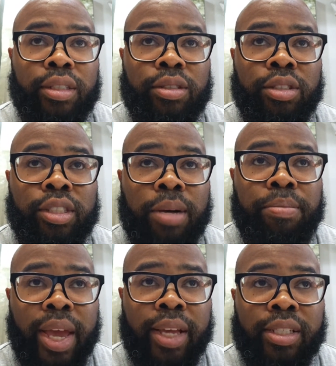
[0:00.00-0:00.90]
some
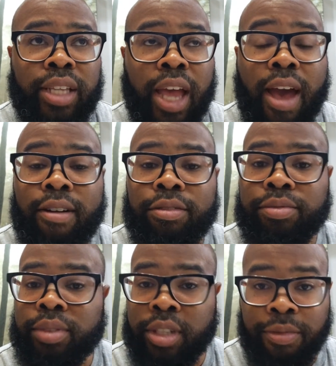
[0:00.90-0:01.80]
banks have
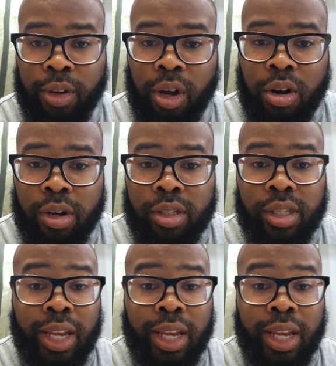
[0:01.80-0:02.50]
different cards,